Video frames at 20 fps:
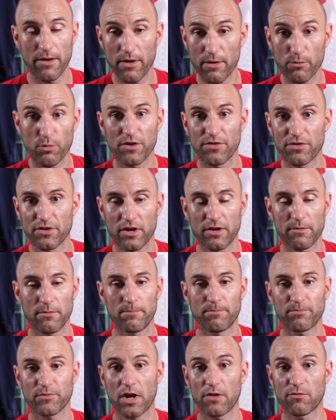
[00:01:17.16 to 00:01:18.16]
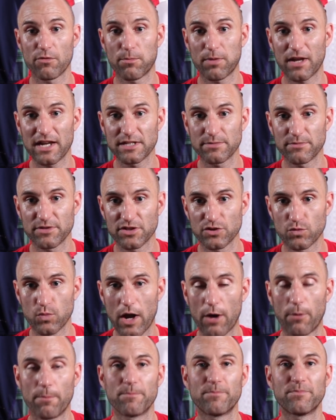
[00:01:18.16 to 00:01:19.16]
with a replacement as
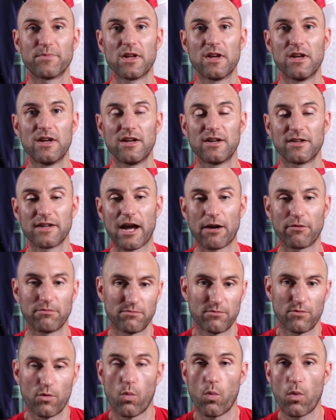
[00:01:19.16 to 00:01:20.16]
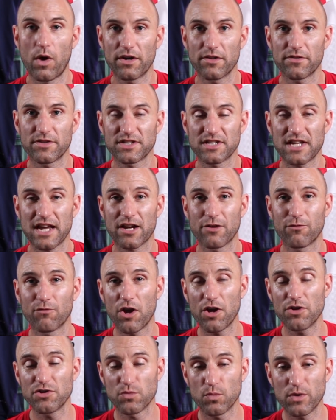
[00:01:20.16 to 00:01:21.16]
well. Now, one of the second
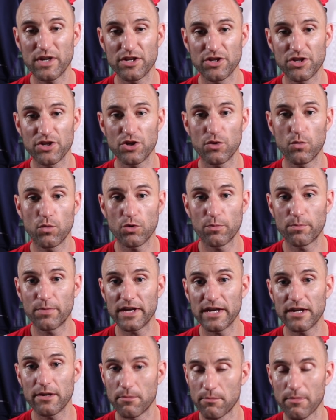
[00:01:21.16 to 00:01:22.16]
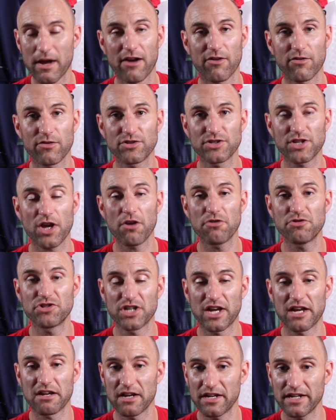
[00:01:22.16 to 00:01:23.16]
rows we knew would be Mauro
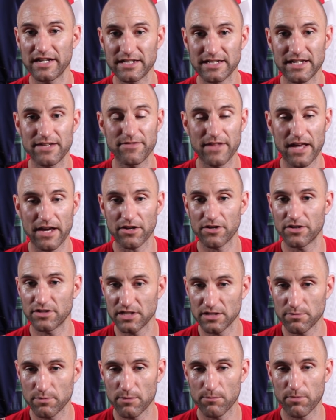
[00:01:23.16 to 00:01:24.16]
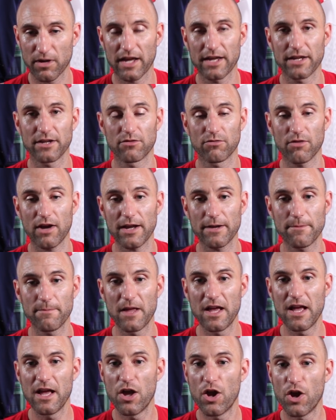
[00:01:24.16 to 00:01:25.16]
Toje, and he's in there because he's been playing great.
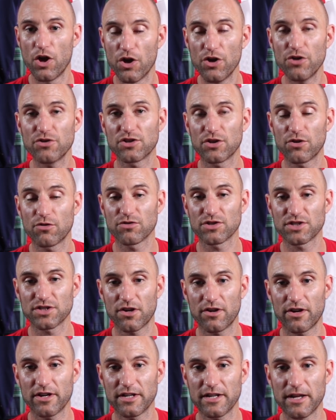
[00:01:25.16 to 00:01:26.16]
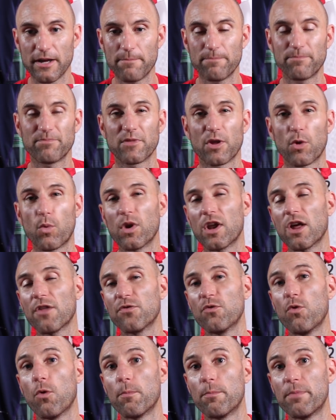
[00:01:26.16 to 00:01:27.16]
Who's alongside him? Well, I
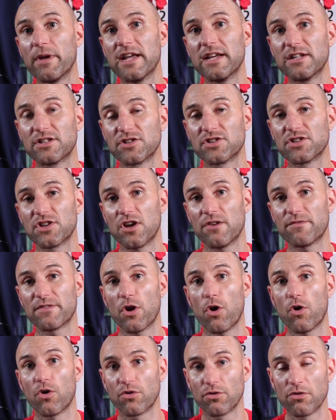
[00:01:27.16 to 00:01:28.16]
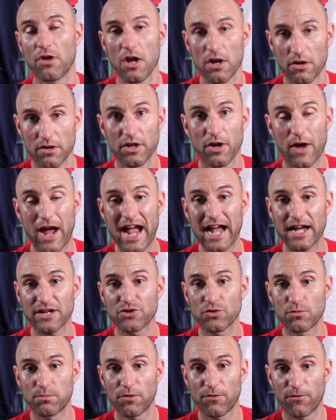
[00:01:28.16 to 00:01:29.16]
thought Beer deserved it on, you know,
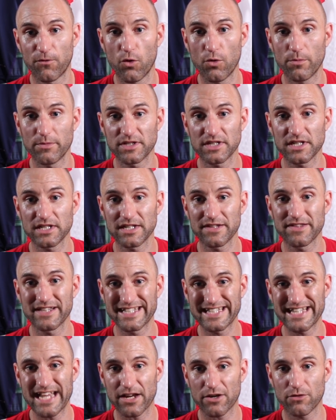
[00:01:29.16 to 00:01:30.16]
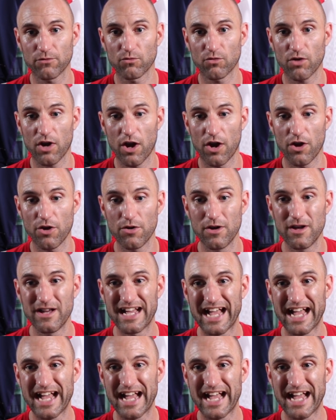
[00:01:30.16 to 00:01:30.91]
actual performances in the second row.